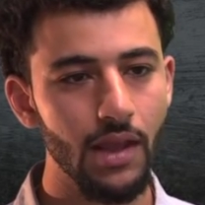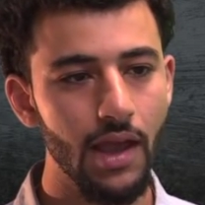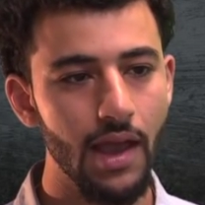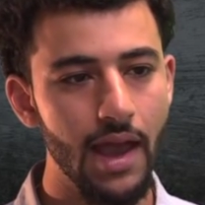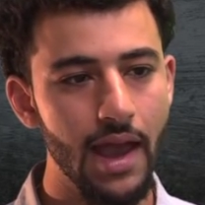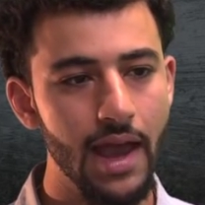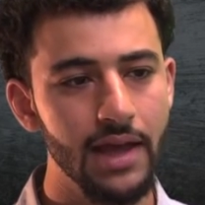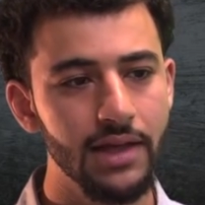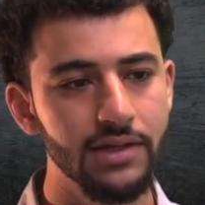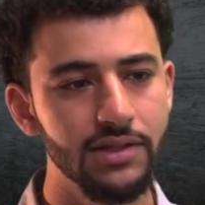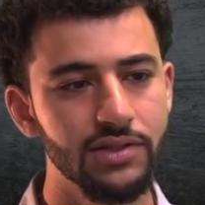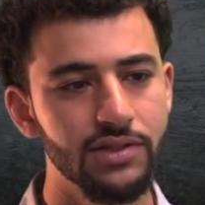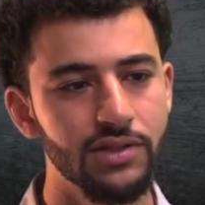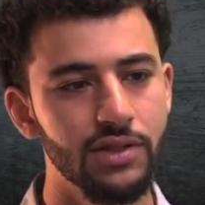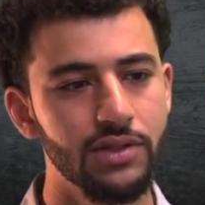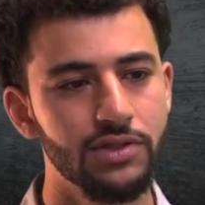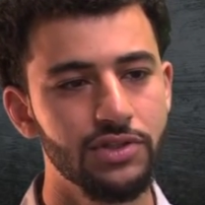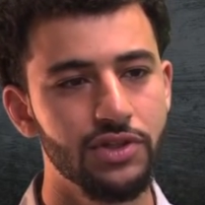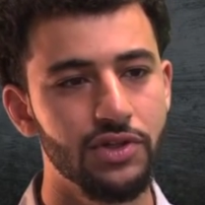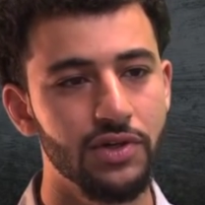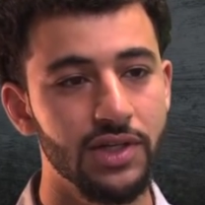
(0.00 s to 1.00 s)
And
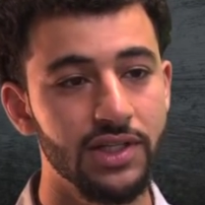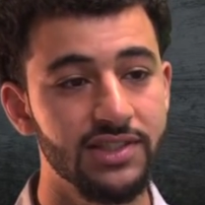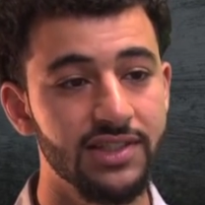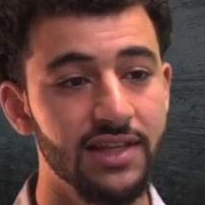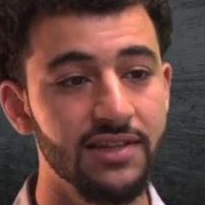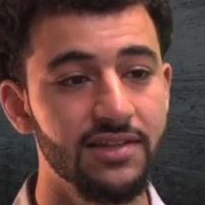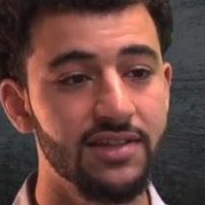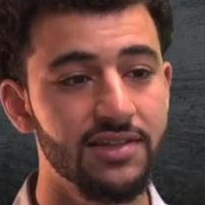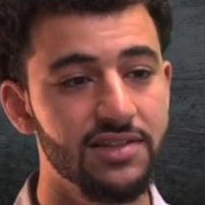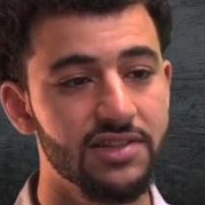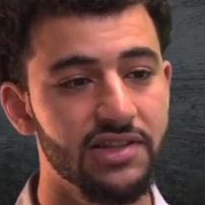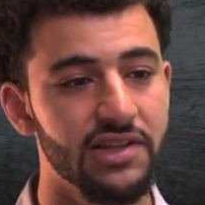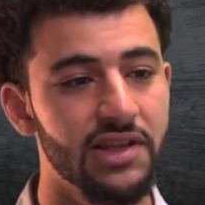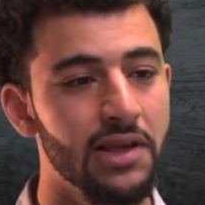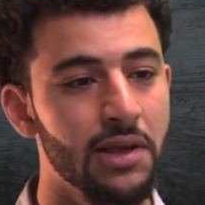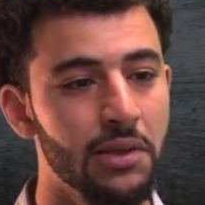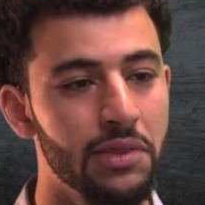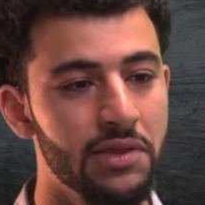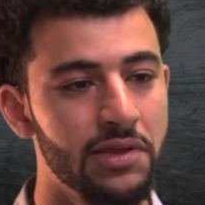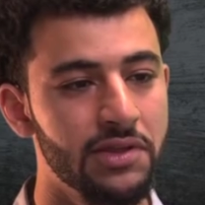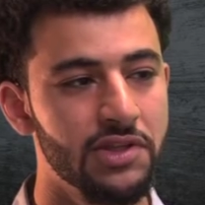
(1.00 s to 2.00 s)
during
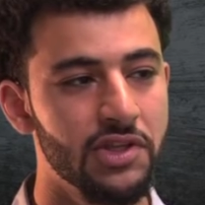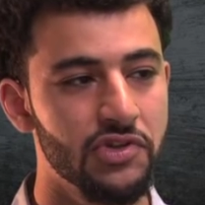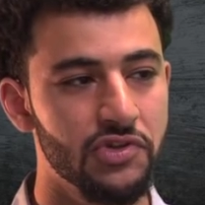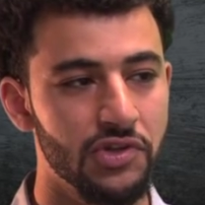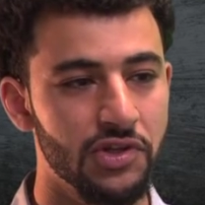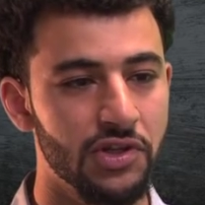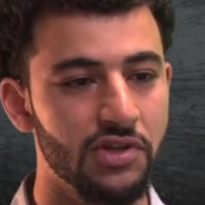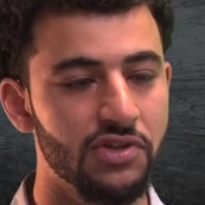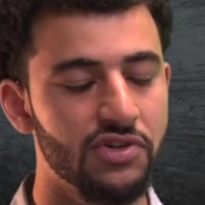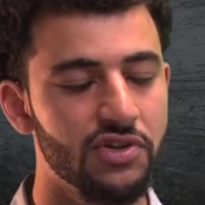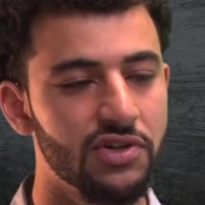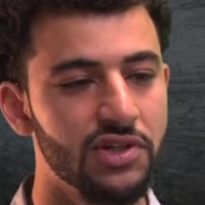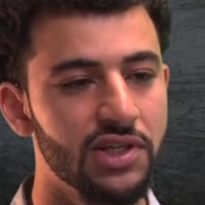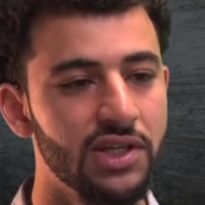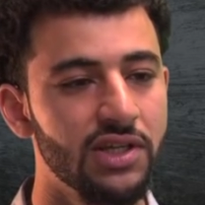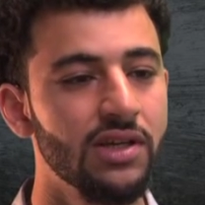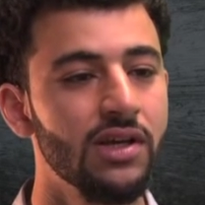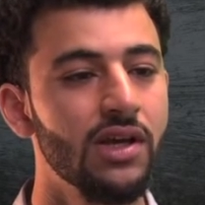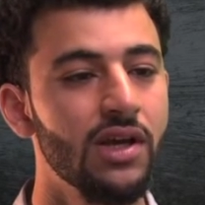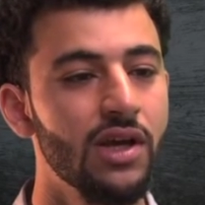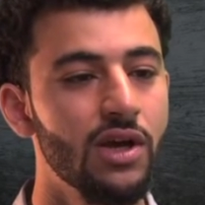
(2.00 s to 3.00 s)
sentencing, the district
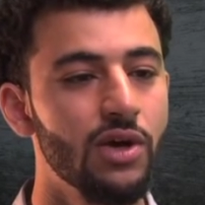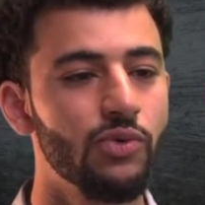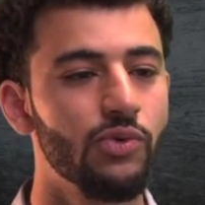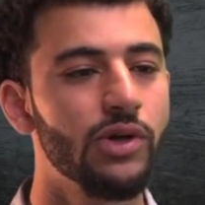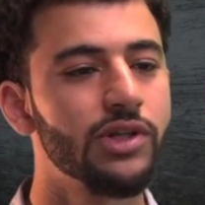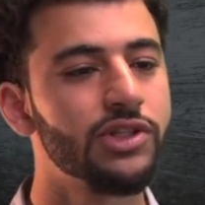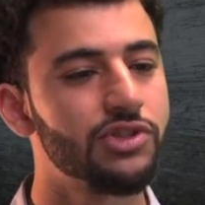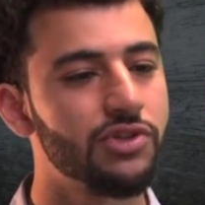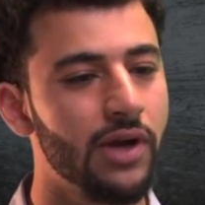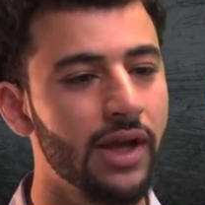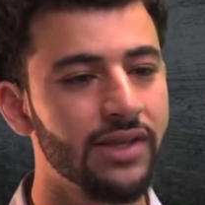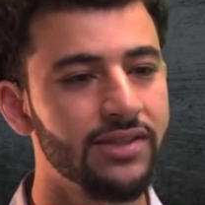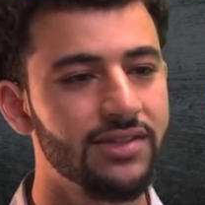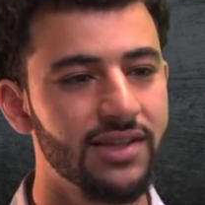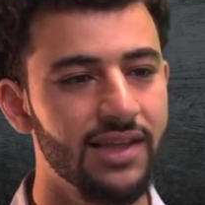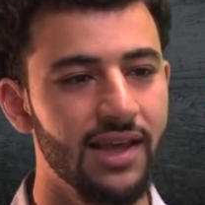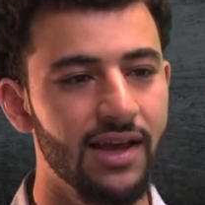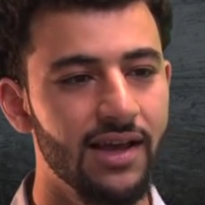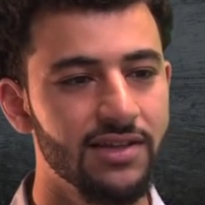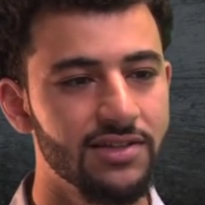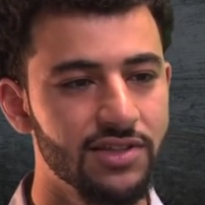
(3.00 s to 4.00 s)
attorney was trying to
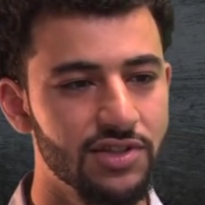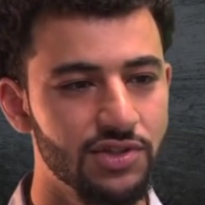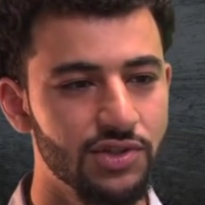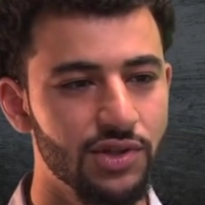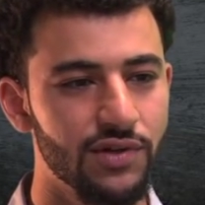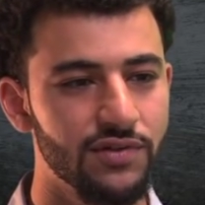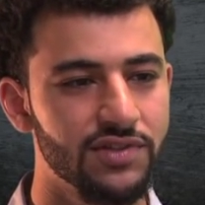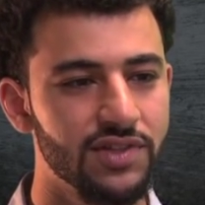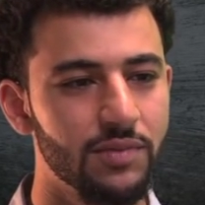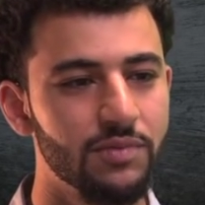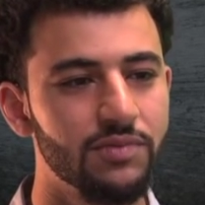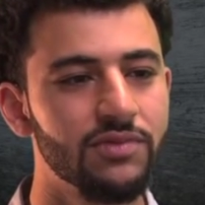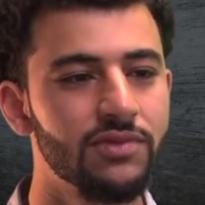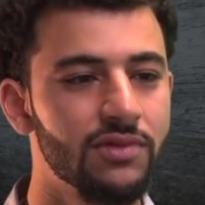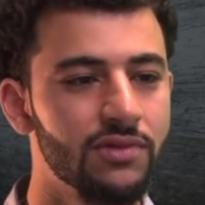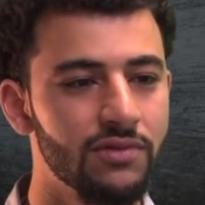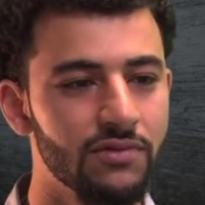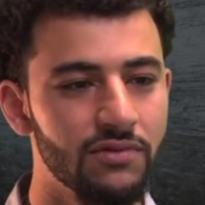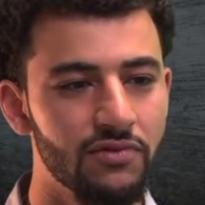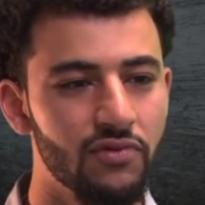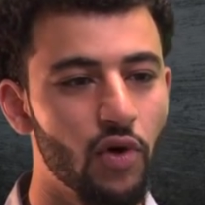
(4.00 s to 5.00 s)
get us to serve some
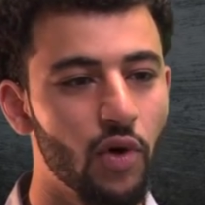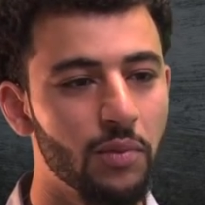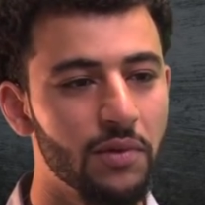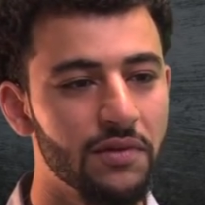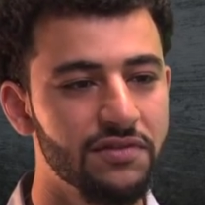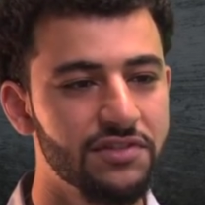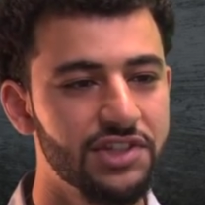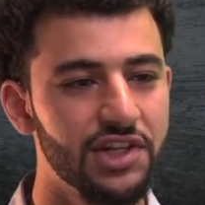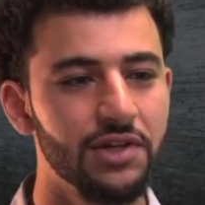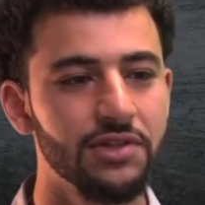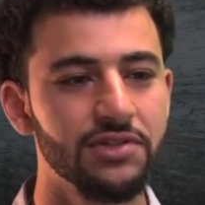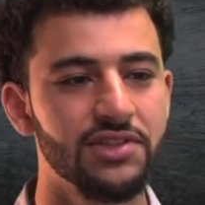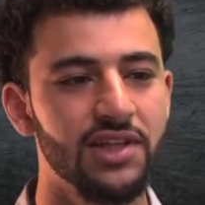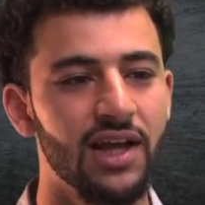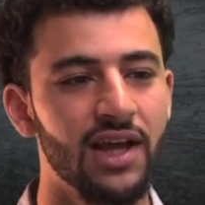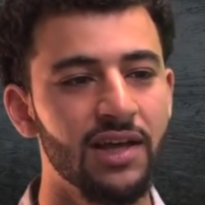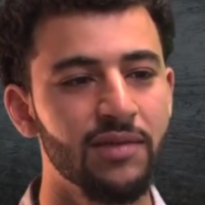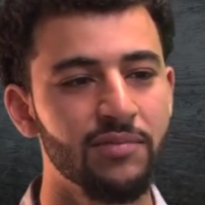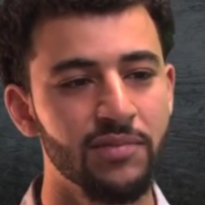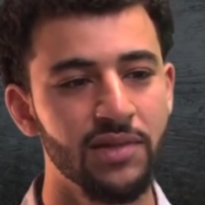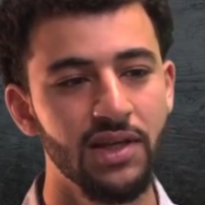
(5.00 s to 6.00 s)
form of jail
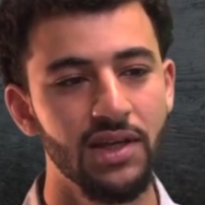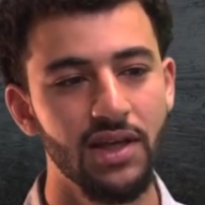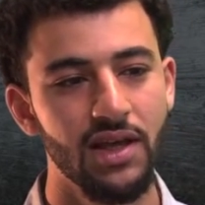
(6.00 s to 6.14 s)
time.